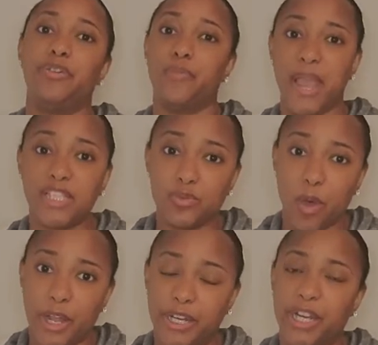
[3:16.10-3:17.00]
rice
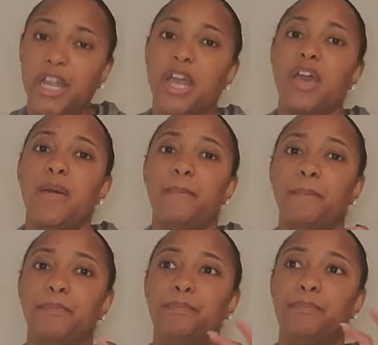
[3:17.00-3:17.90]
water,
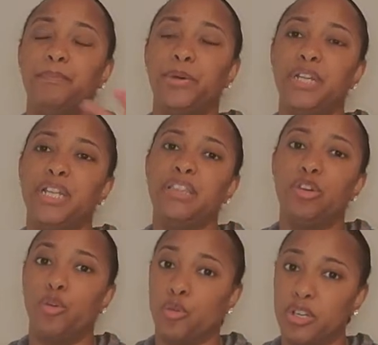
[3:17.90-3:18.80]
putting
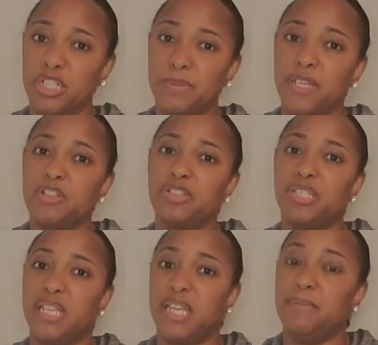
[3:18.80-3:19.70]
the orange pills
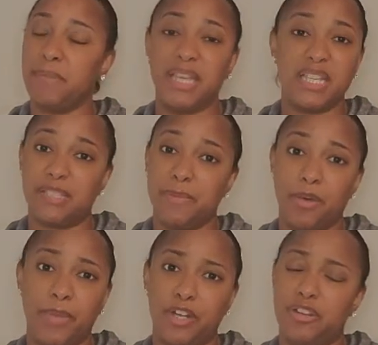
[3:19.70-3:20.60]
did make it
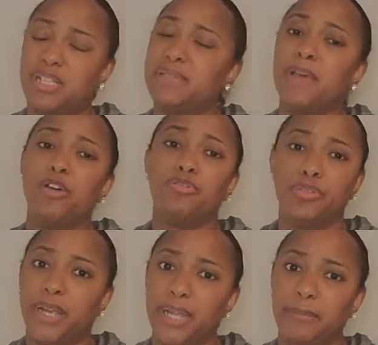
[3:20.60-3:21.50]
smell better. It smelled
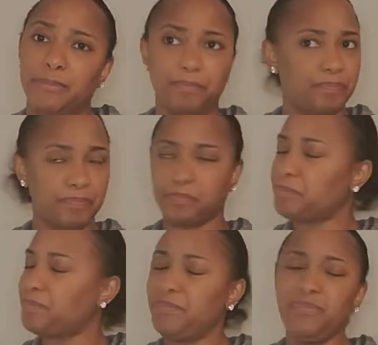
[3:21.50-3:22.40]
great.
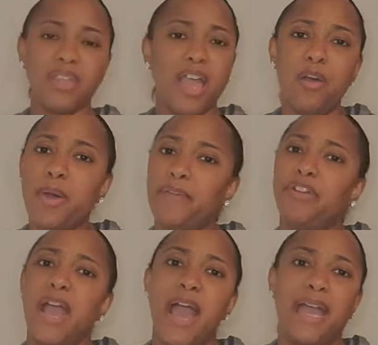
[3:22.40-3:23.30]

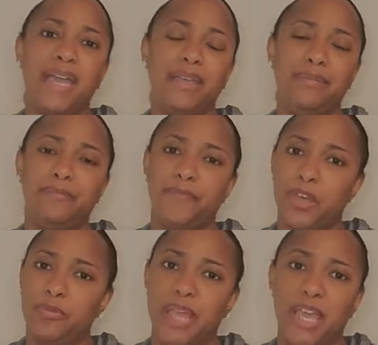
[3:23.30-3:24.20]
However, I
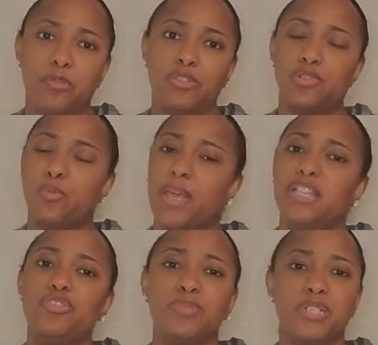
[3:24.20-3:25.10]
felt that it was way
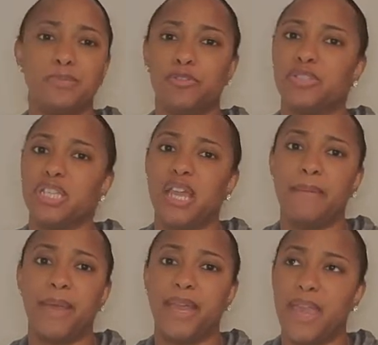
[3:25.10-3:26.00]
too much protein
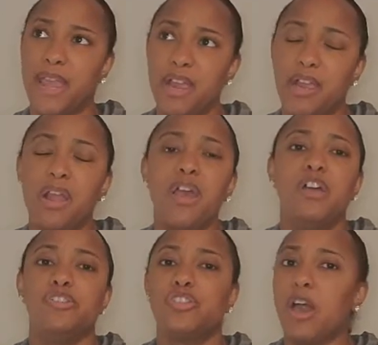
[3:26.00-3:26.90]
on my hair.
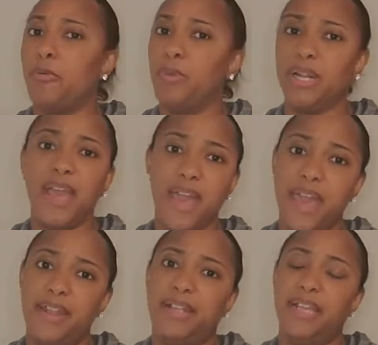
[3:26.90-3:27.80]
So I went
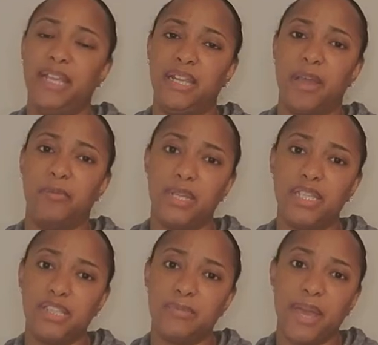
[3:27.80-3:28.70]
ahead and I
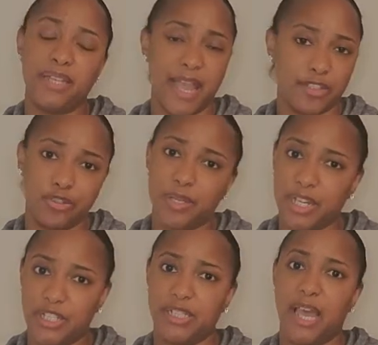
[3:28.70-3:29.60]
went to my natural
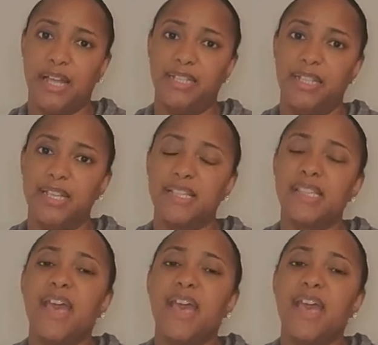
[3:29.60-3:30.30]
hairstylist,